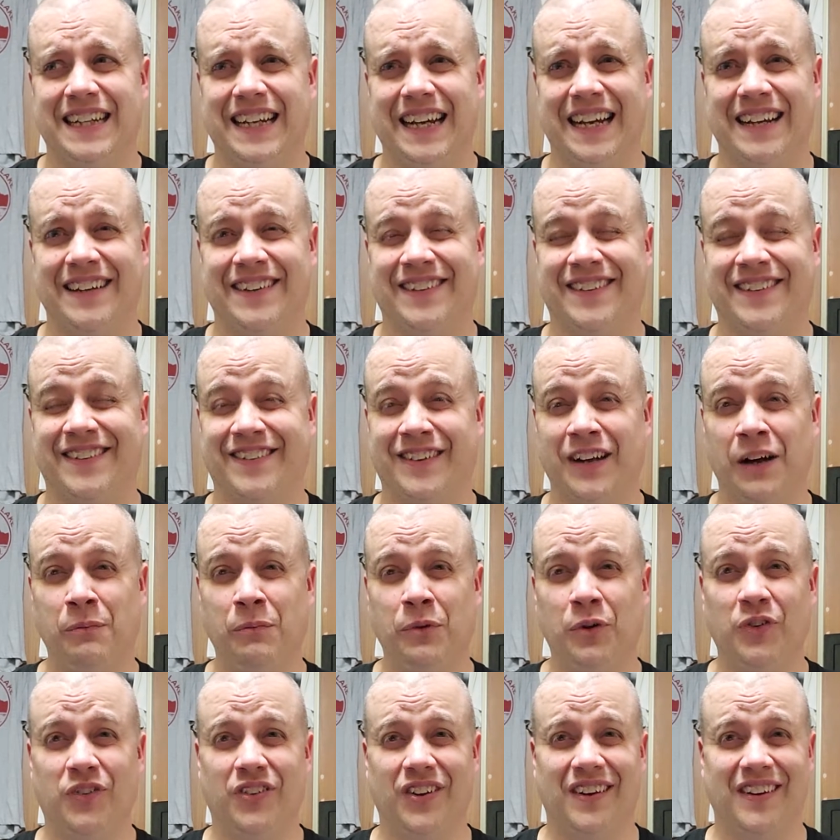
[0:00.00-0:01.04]
it
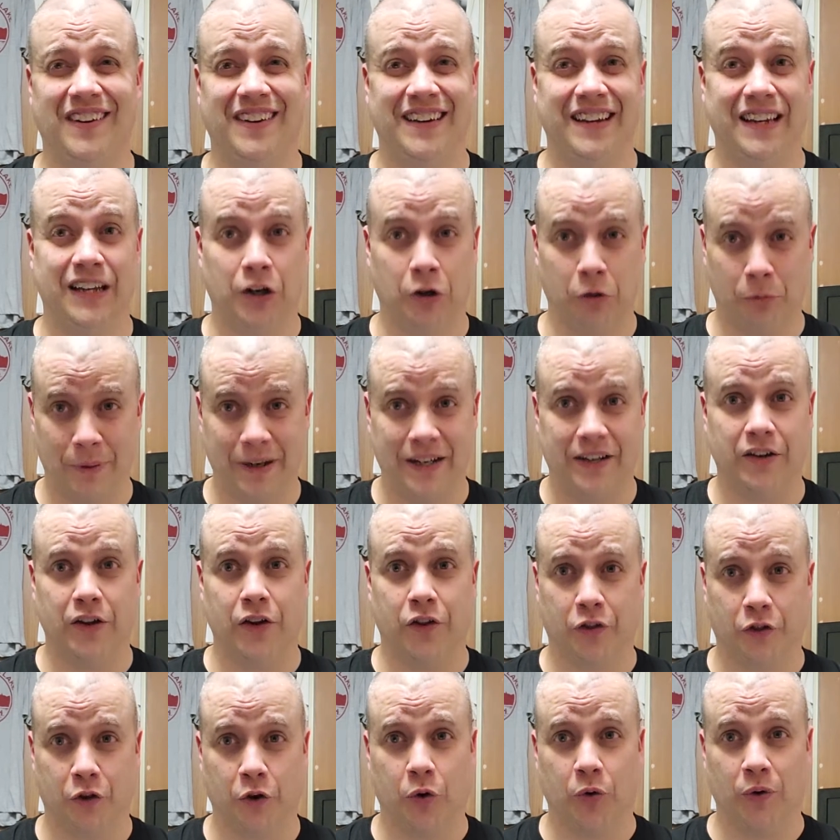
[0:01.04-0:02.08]
stumbles a little bit in
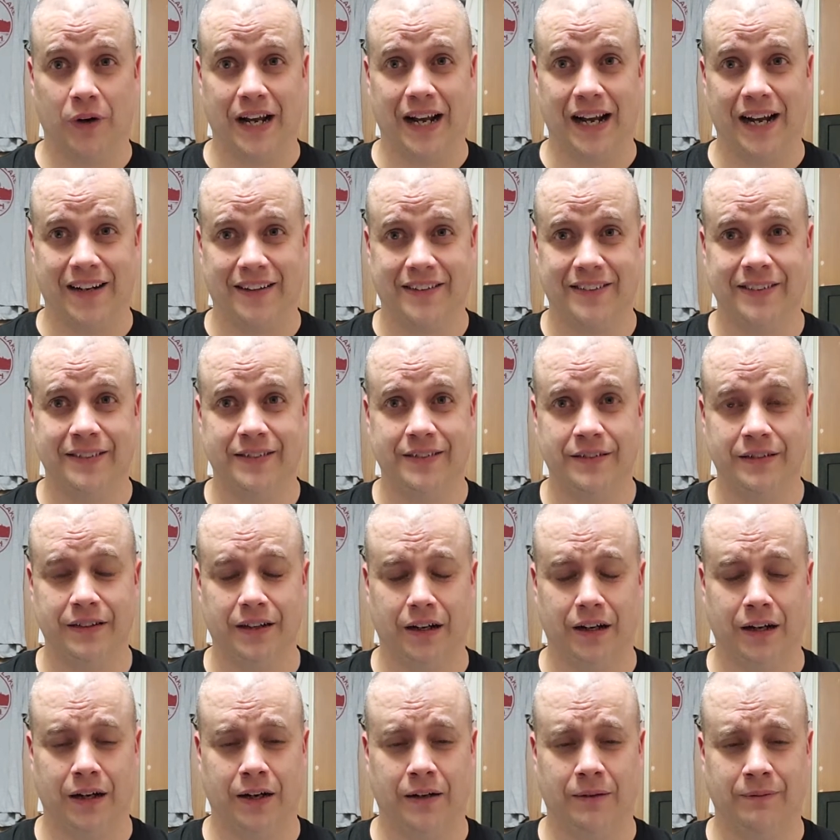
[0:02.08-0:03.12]
third act
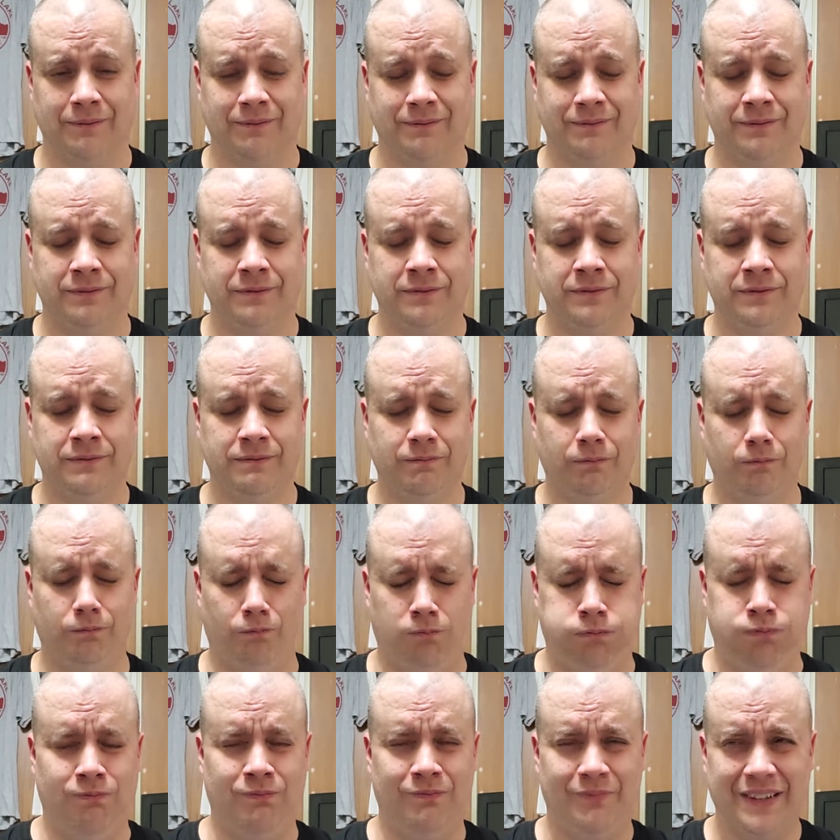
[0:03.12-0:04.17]
um,
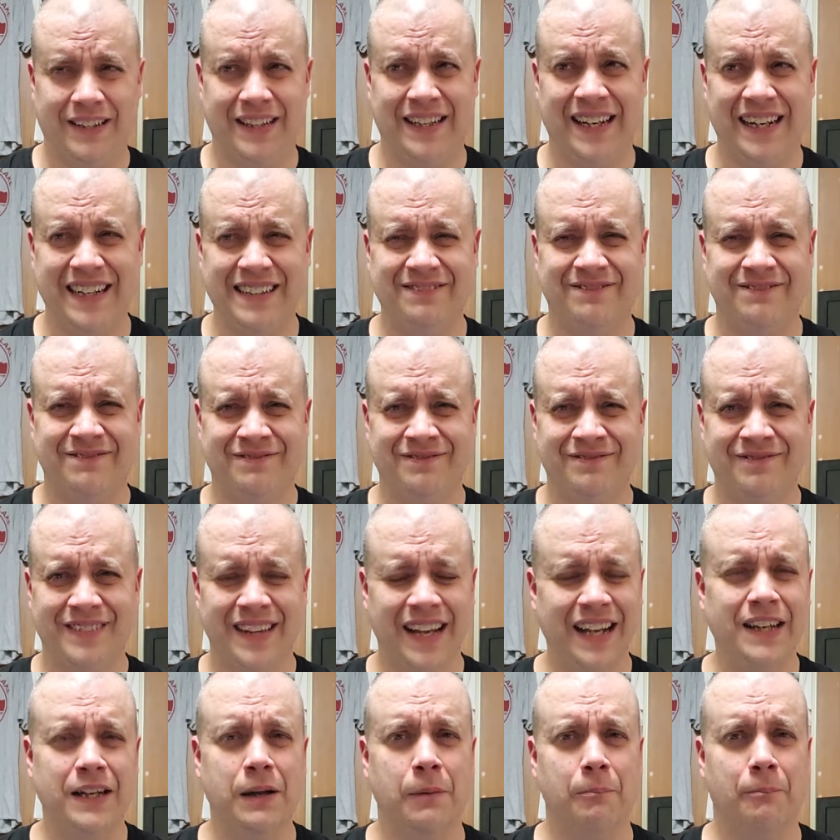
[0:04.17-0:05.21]
not
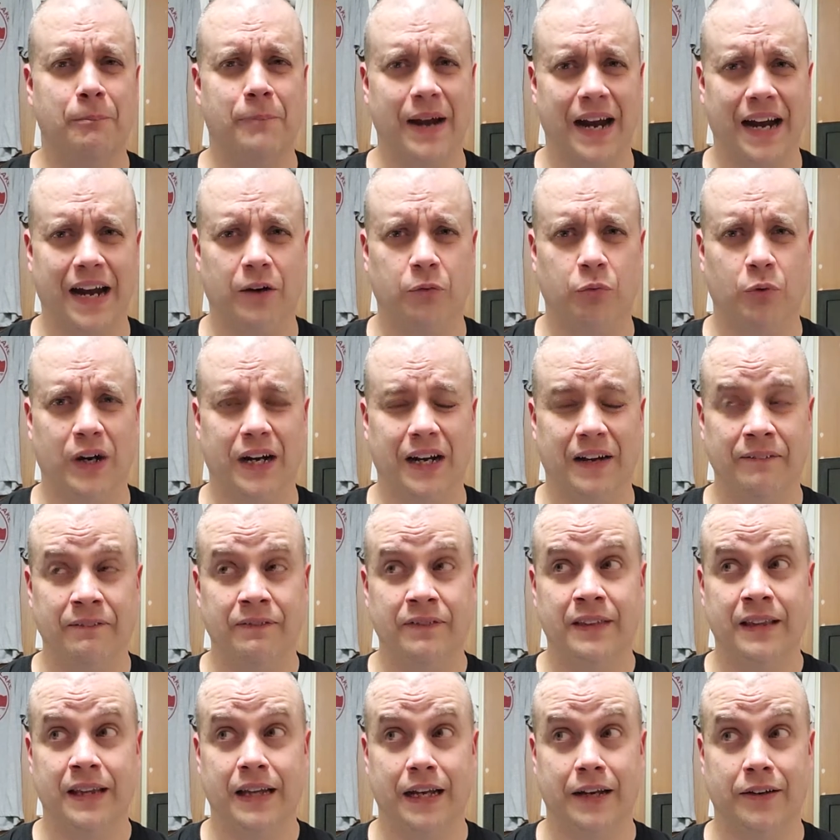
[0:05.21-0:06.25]
not in a bad way.
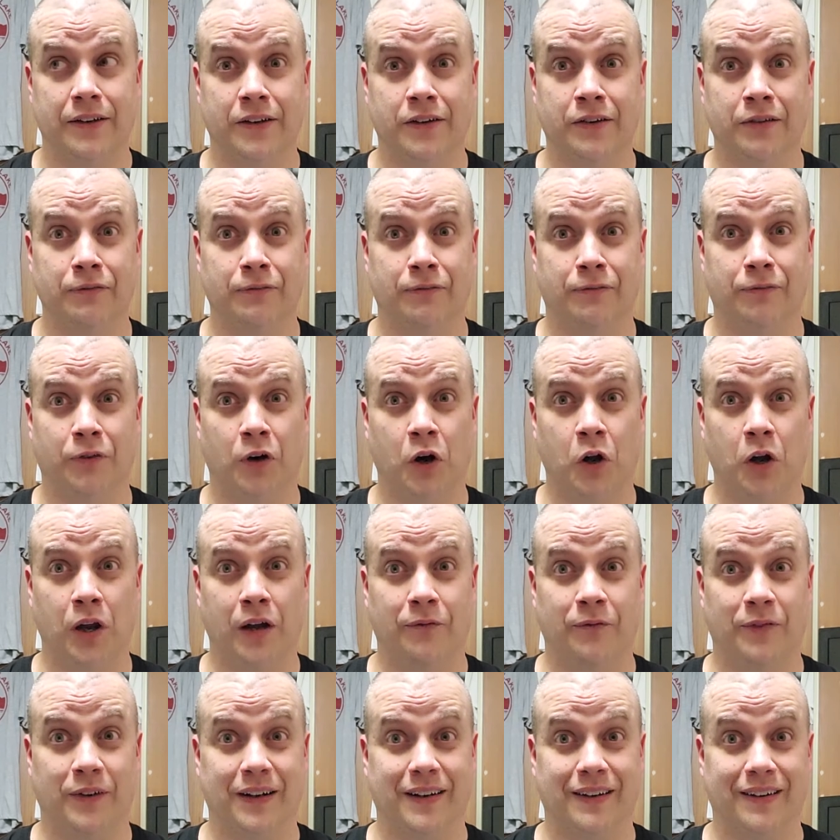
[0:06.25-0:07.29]
It doesn't fall
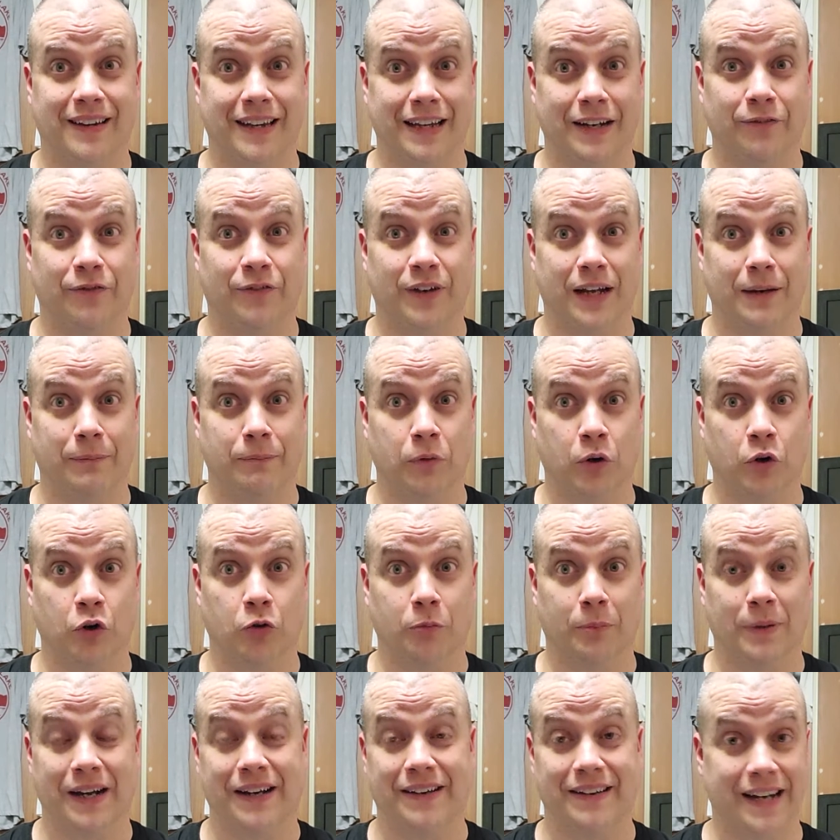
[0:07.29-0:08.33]
off a cliff like Murder
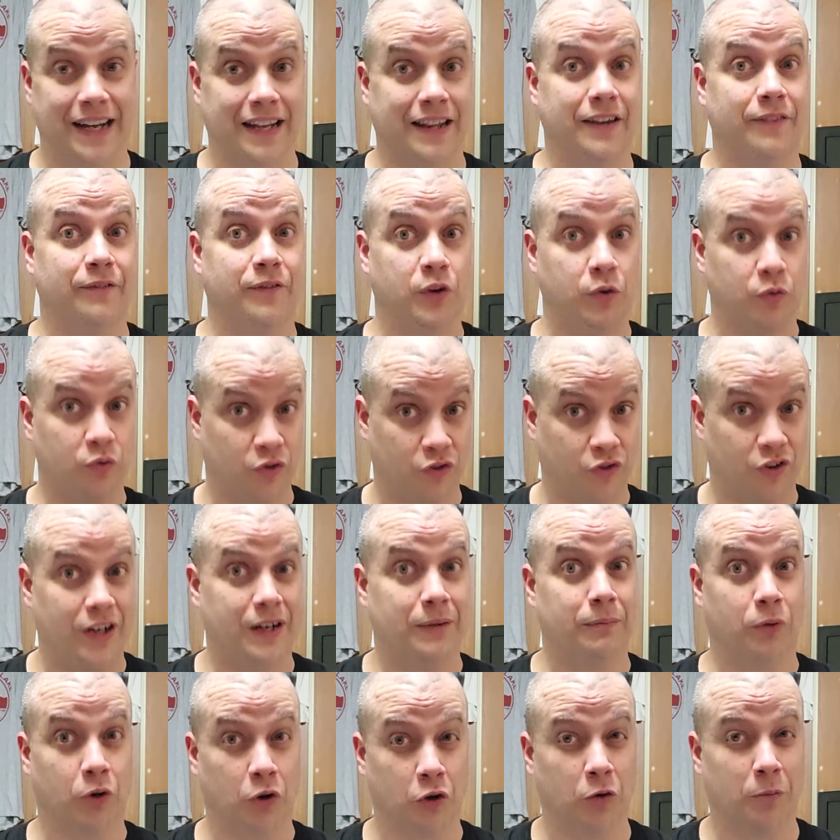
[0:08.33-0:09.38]
by Death. If you've
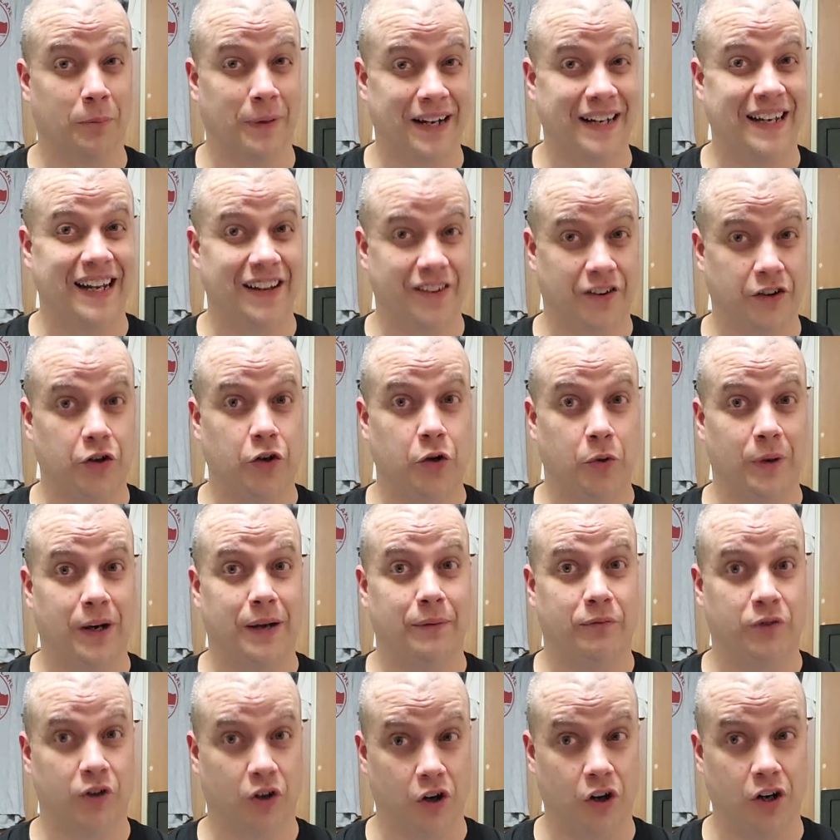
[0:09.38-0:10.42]
seen Murder by Death, you know what
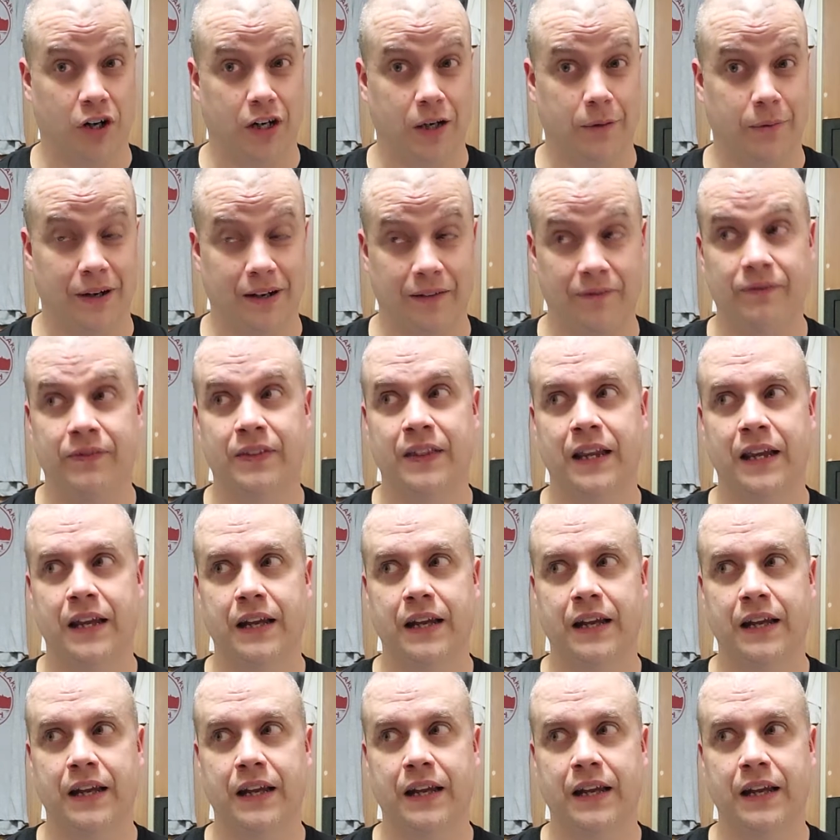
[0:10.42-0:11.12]
I'm talking about.